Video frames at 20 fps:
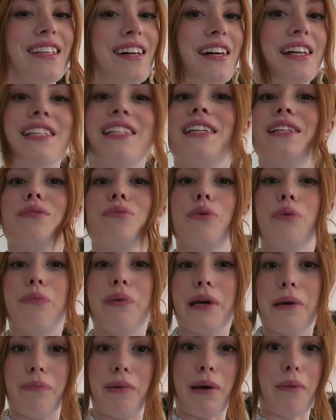sizes will
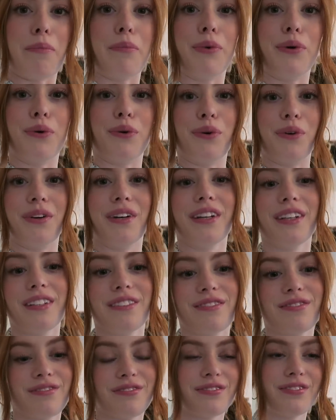be a bit more
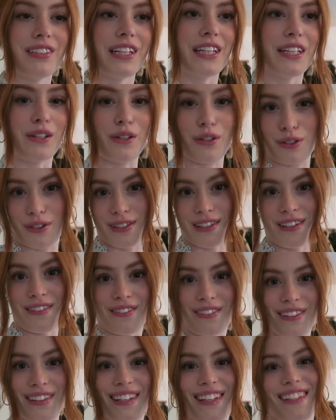
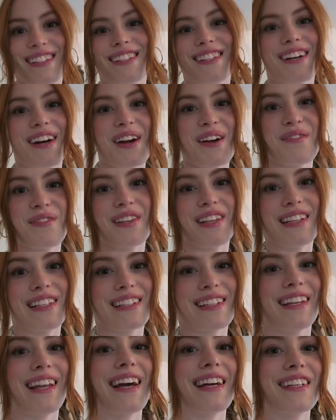inclusive this time in
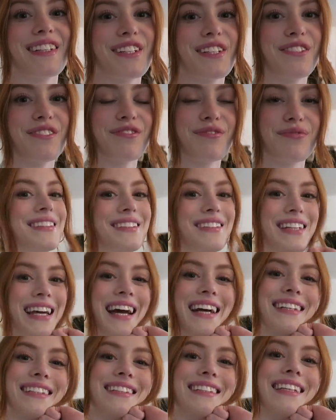this collection. So
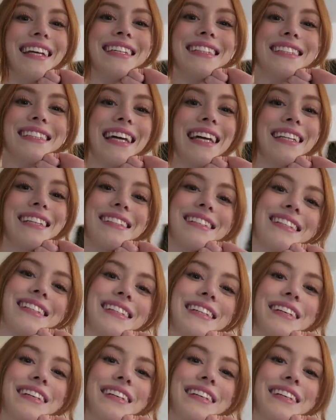yeah, let's get to